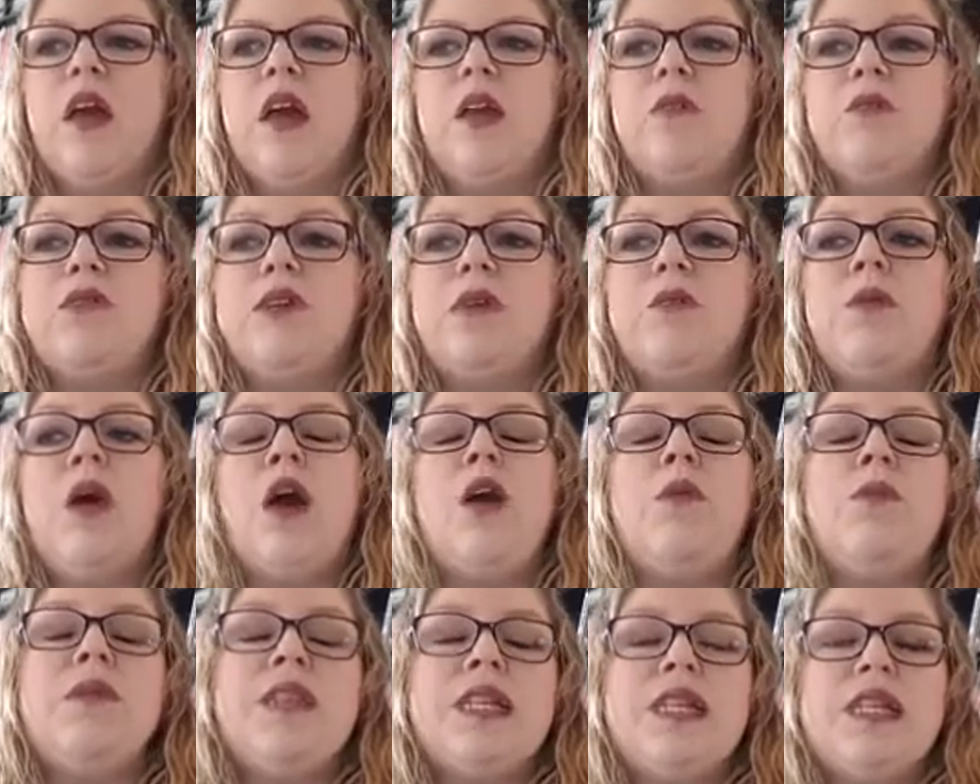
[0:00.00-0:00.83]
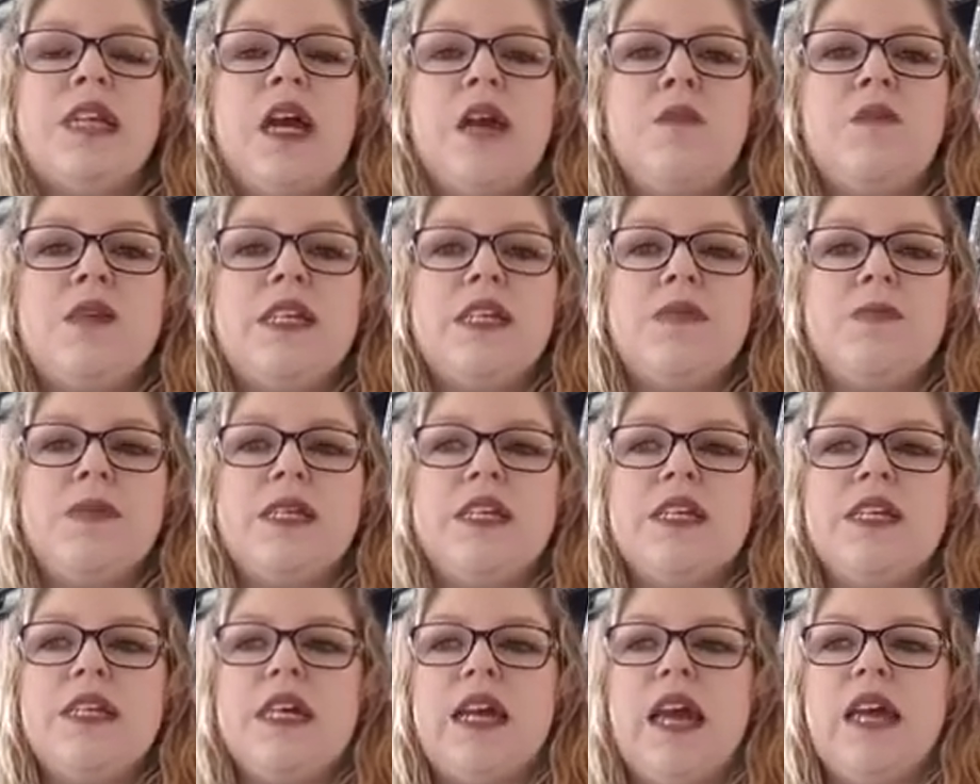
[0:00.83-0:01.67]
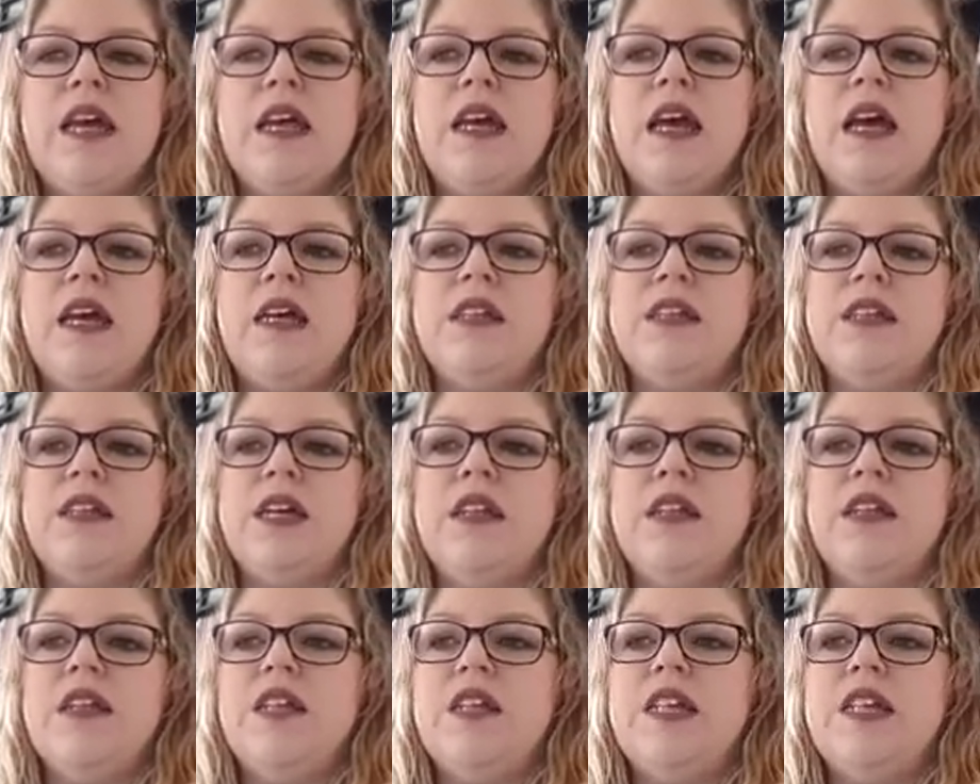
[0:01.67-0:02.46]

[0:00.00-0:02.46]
So I'm hoping the time we spend together